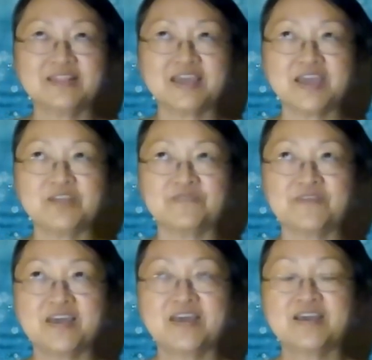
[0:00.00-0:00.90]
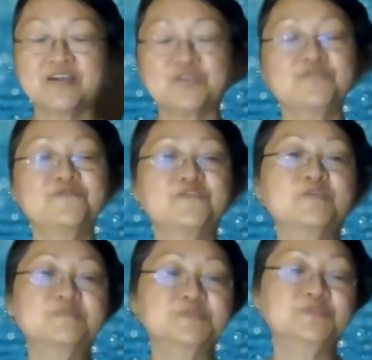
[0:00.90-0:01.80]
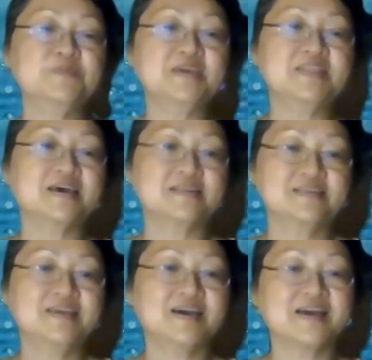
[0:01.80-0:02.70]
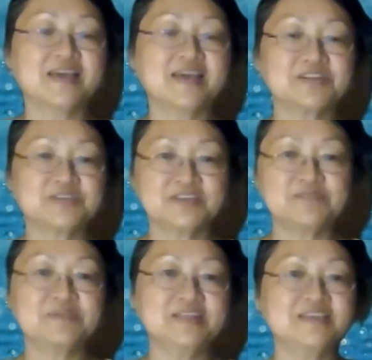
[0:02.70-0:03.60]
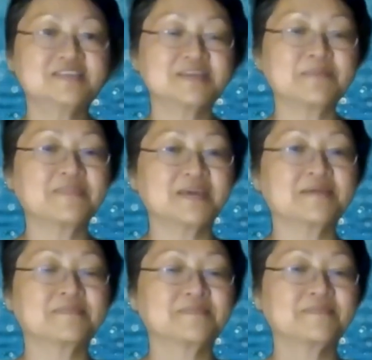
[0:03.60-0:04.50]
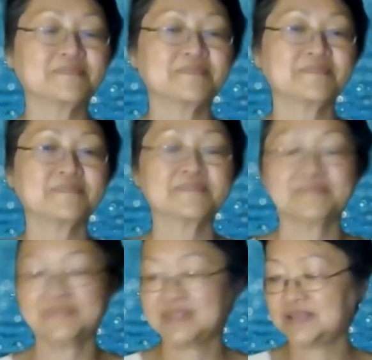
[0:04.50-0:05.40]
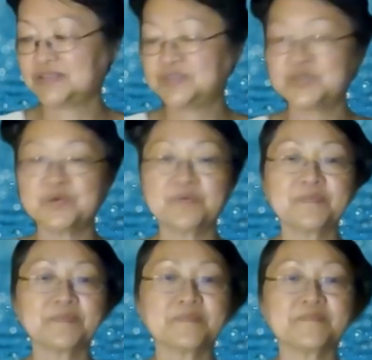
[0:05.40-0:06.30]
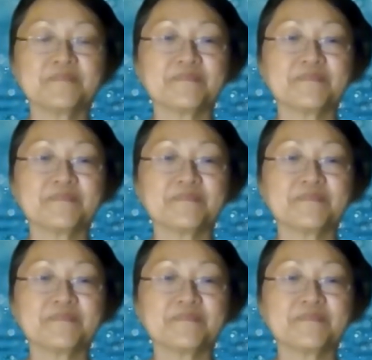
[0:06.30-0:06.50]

kind of confirmed to me that I actually released something. So I'm going to share